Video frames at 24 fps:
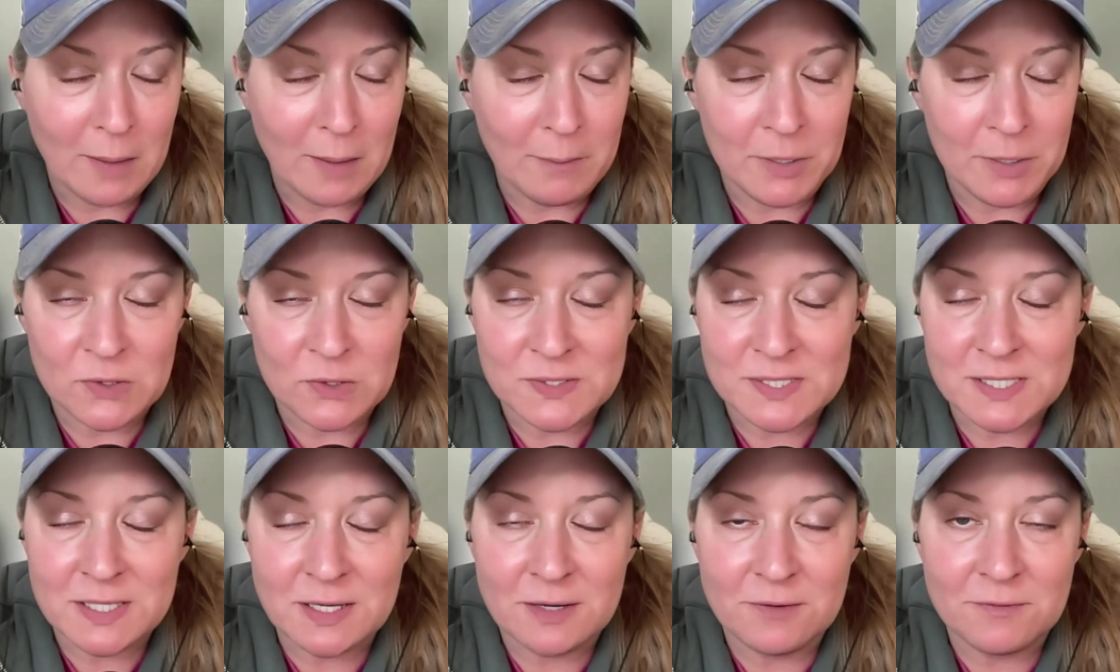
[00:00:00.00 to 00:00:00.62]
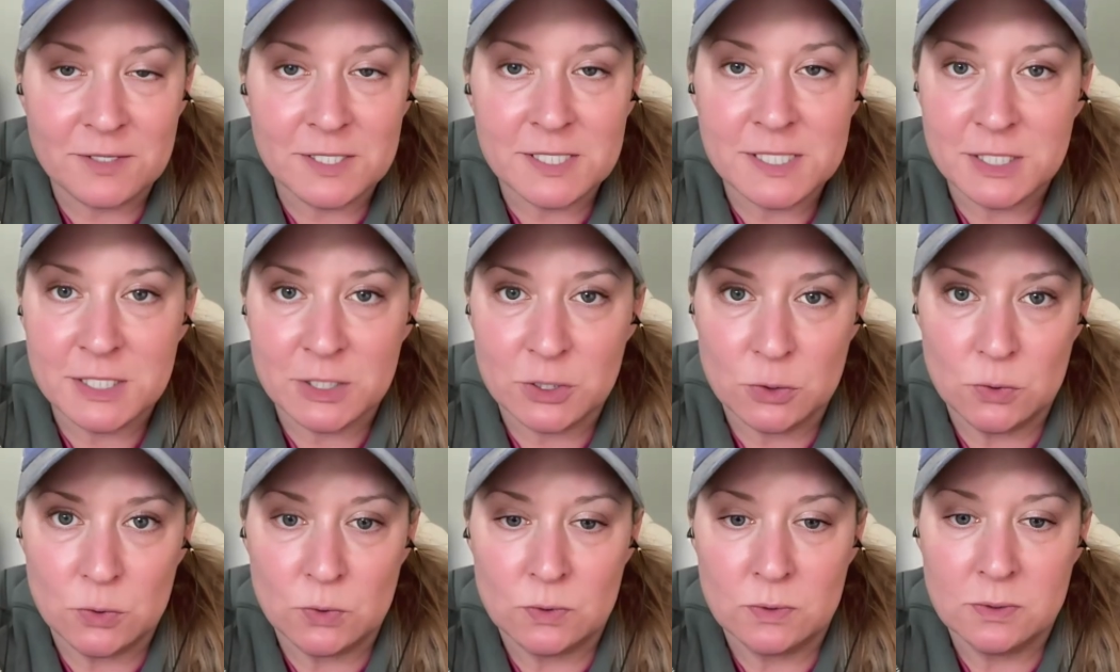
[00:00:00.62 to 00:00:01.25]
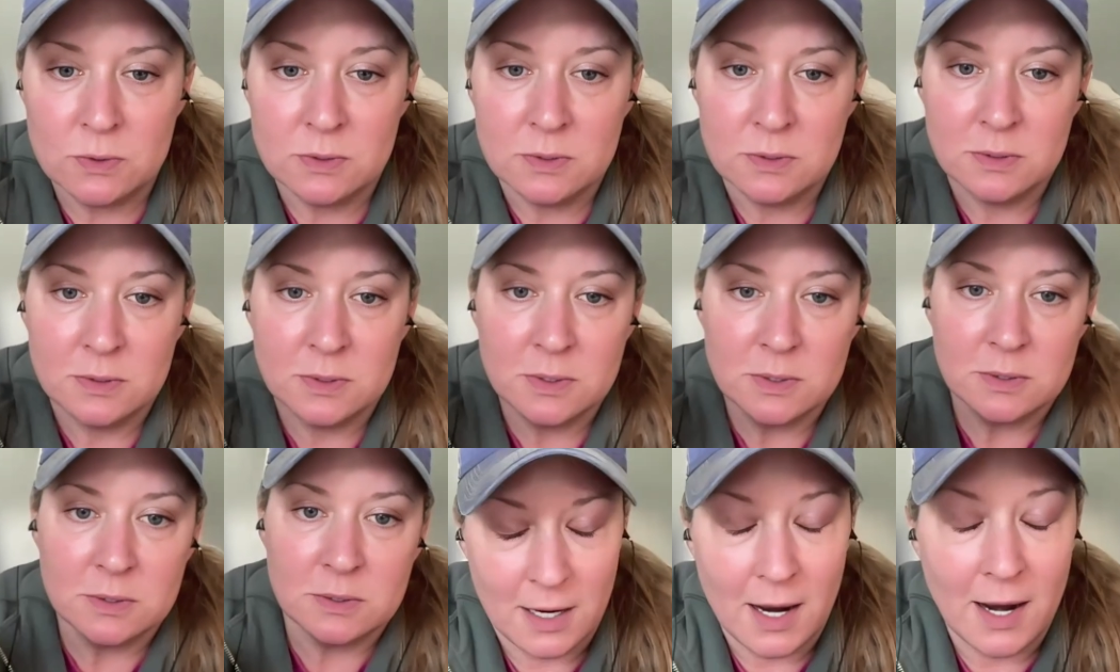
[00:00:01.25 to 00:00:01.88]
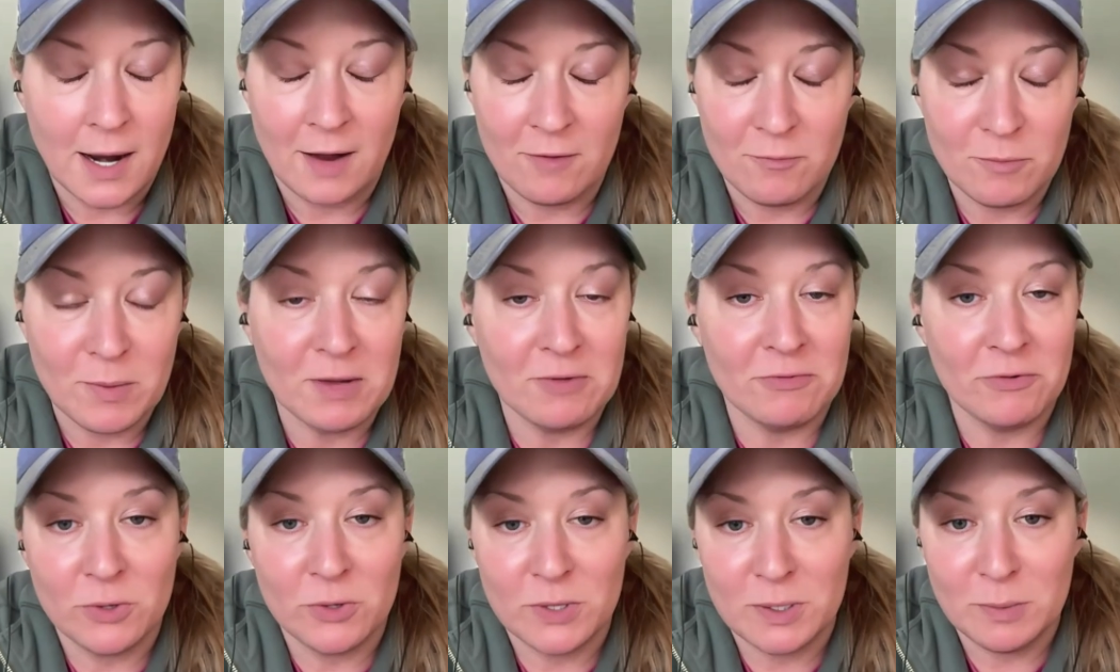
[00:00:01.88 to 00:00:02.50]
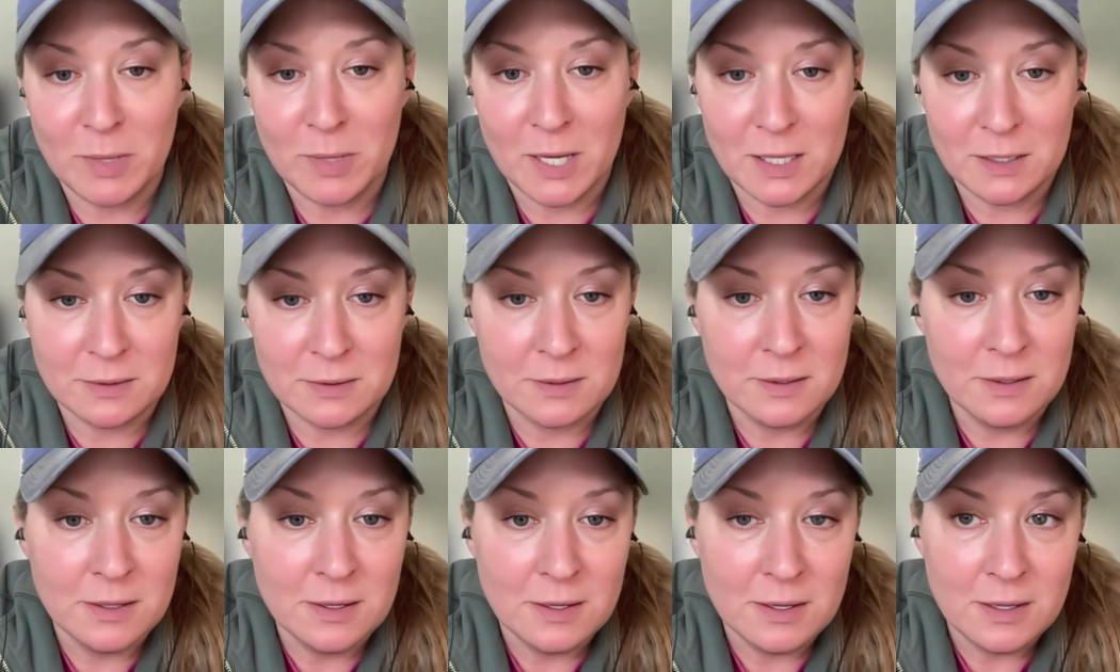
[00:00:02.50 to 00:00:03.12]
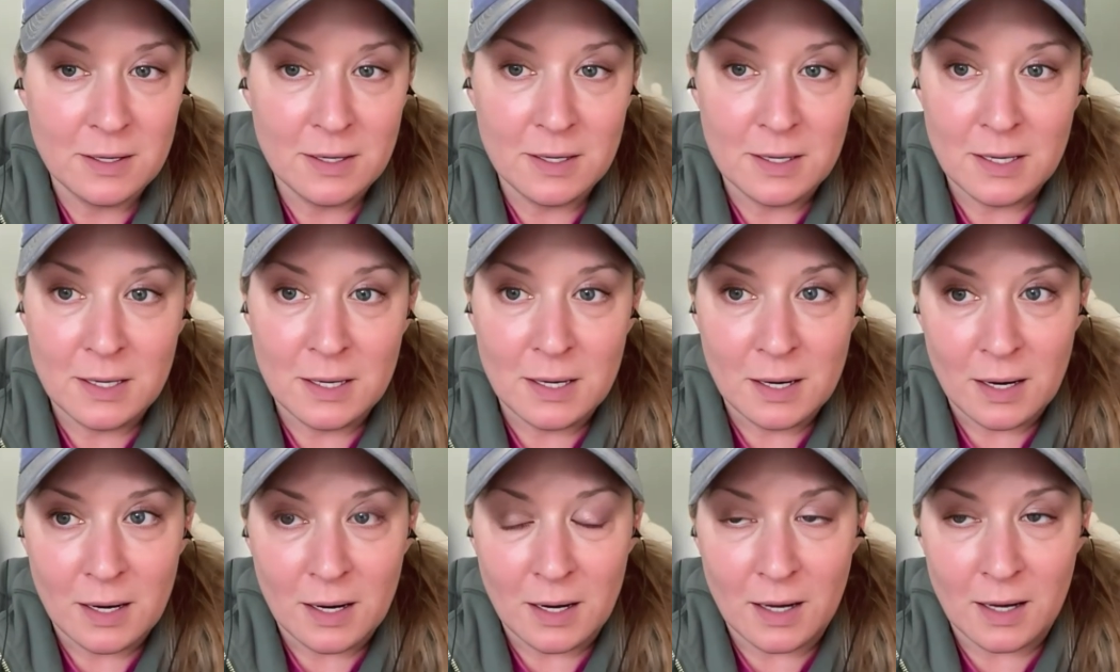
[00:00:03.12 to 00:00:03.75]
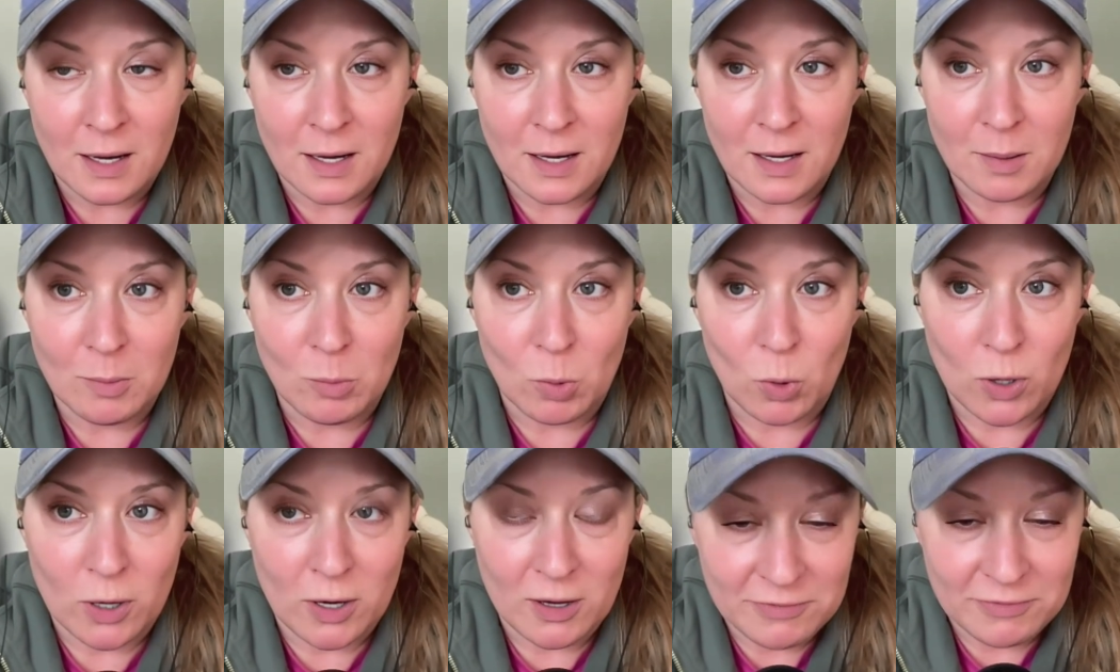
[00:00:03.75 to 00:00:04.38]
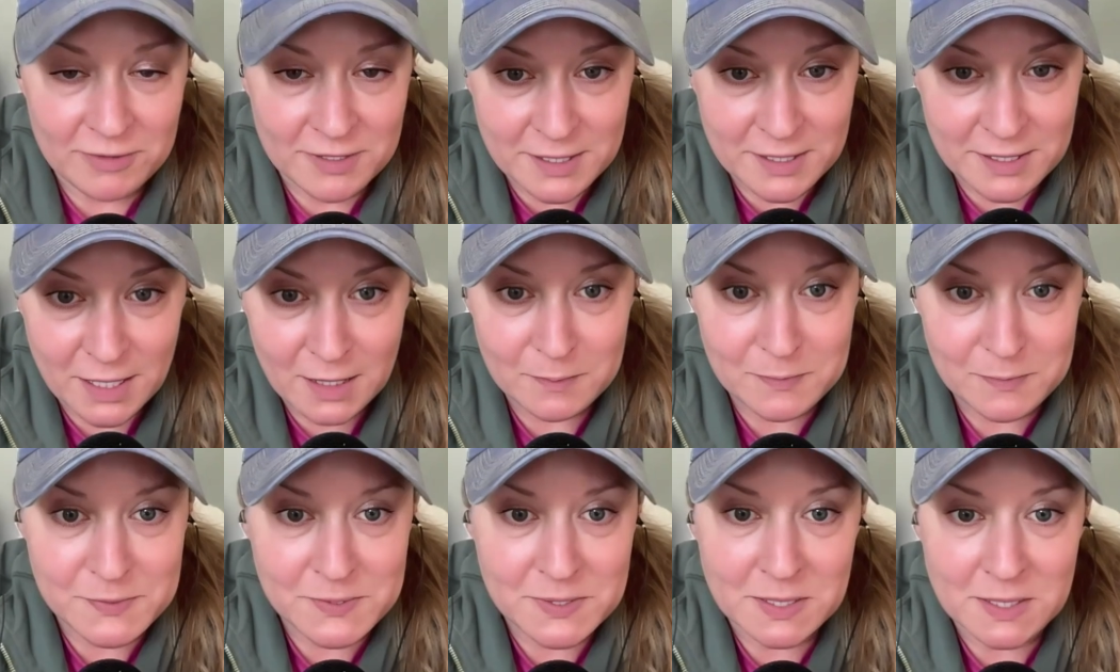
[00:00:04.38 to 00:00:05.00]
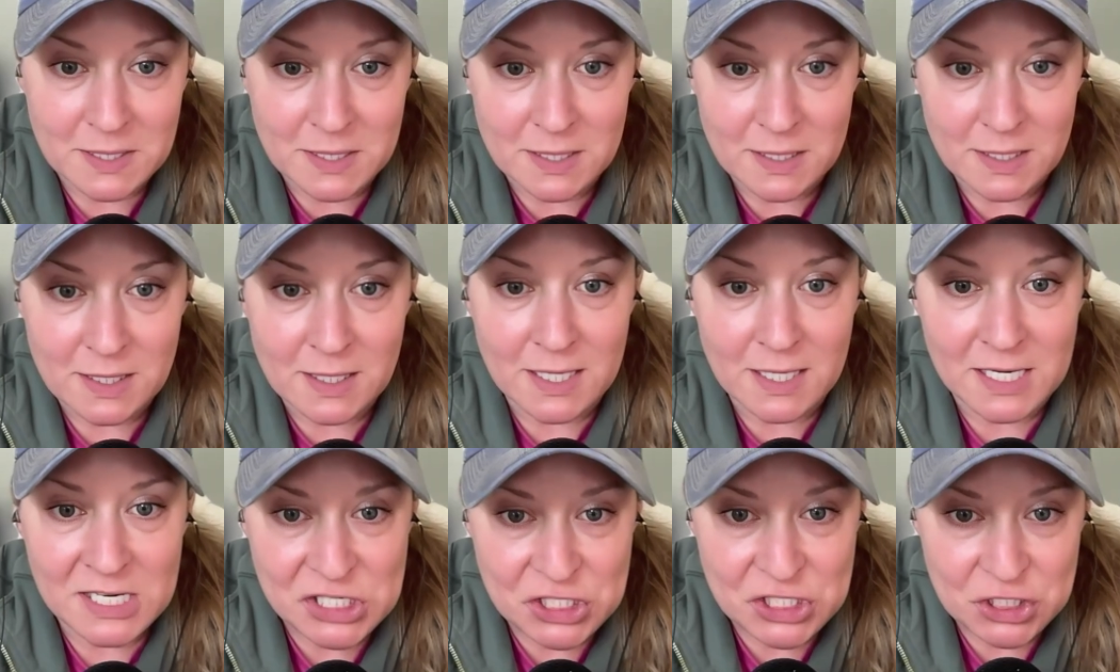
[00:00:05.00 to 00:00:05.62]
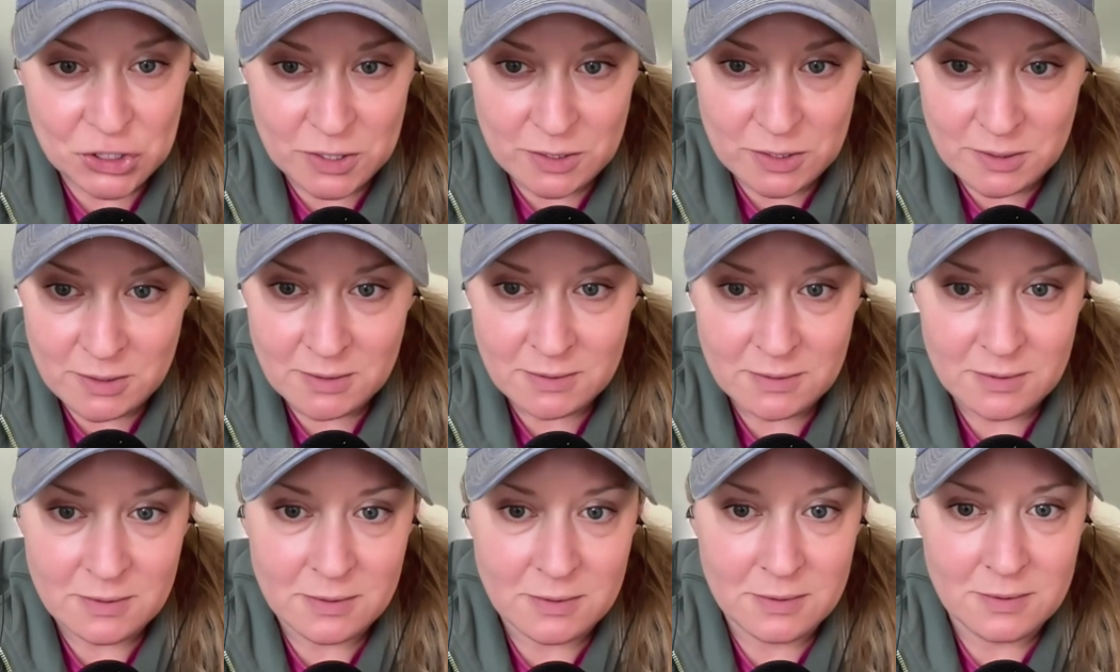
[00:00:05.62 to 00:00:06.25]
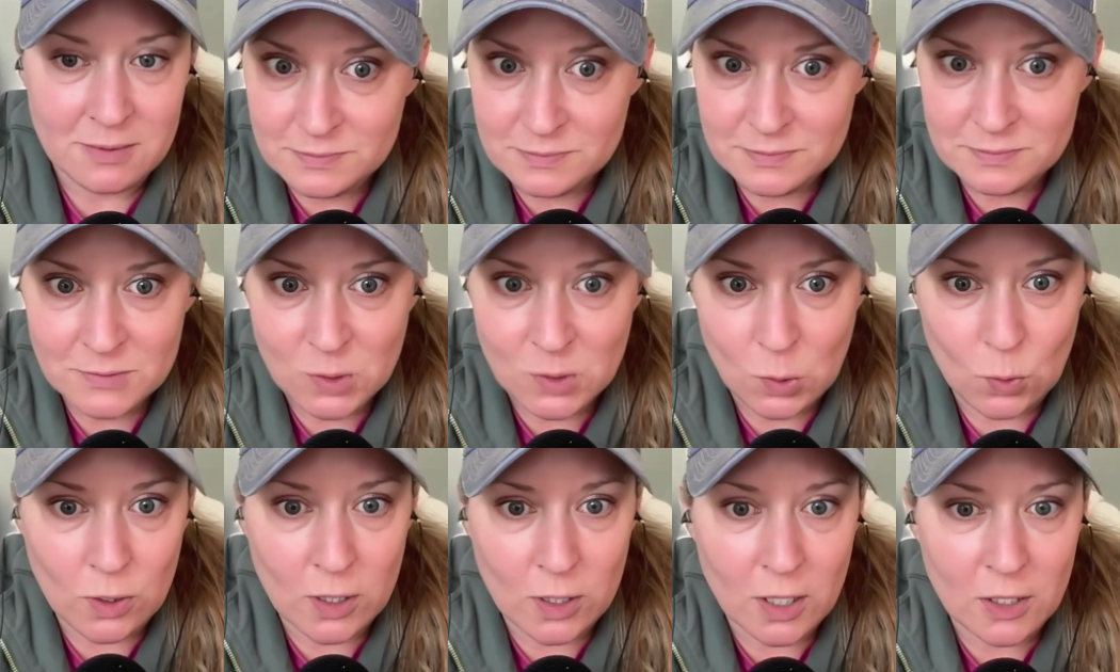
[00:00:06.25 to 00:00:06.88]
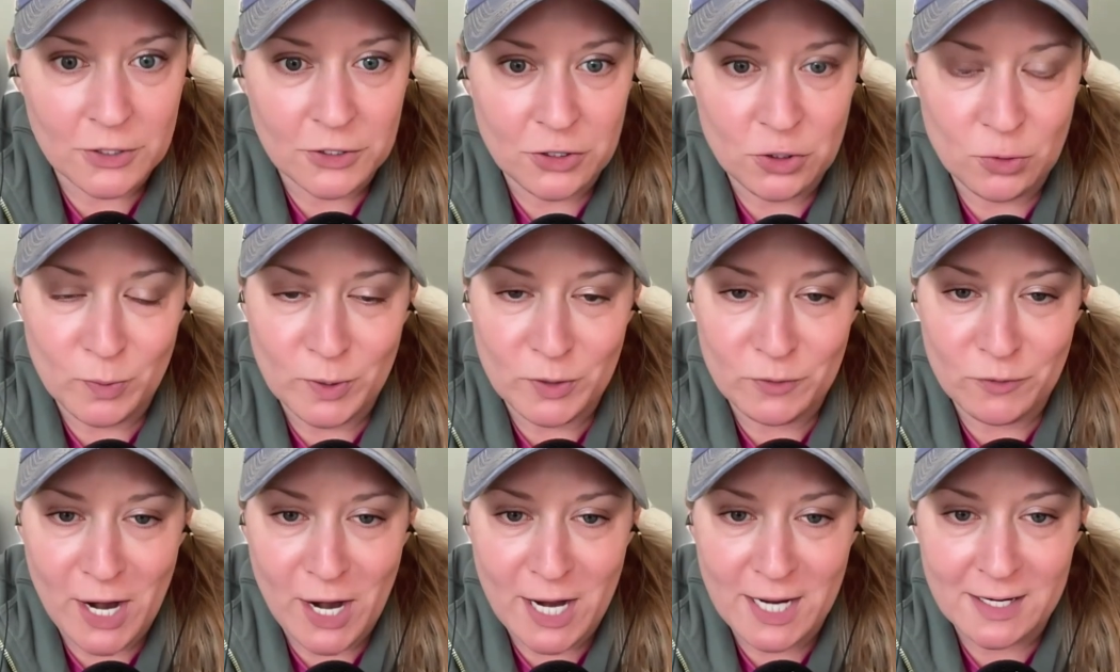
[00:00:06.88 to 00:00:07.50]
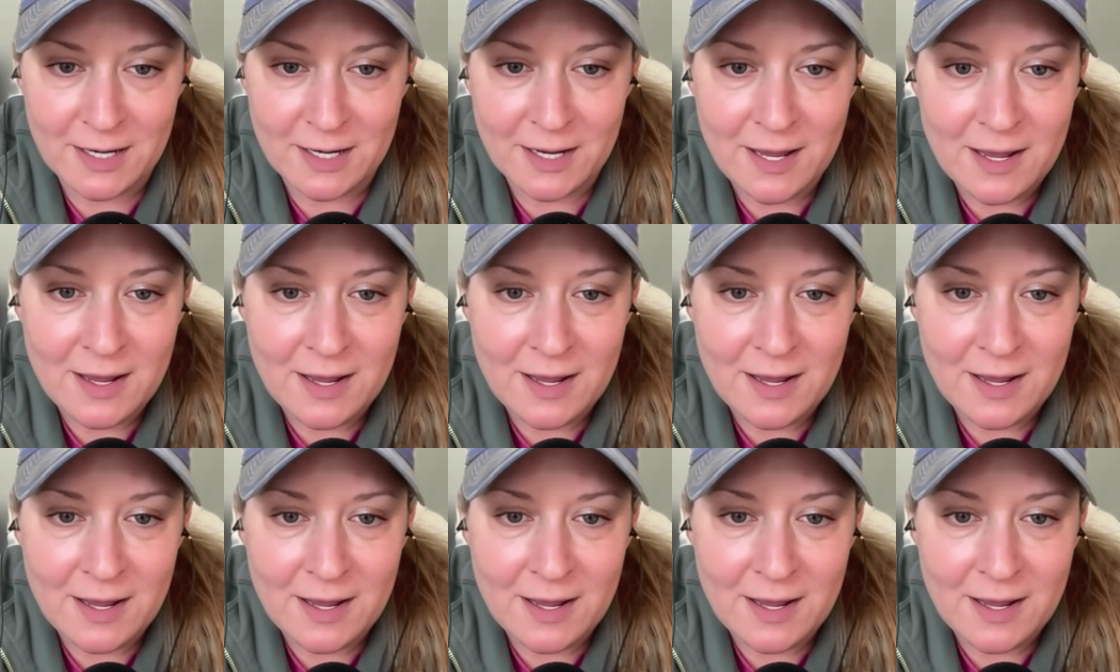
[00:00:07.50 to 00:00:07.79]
I'm guilty of it too. I have my phone in bed more oftentimes than I should. We're all human, right?